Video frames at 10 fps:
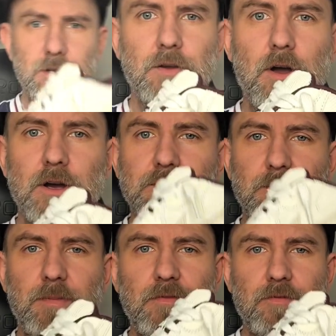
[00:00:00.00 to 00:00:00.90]
So guys,
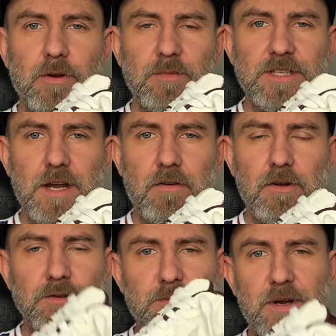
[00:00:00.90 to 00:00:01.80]
we've been through the materials,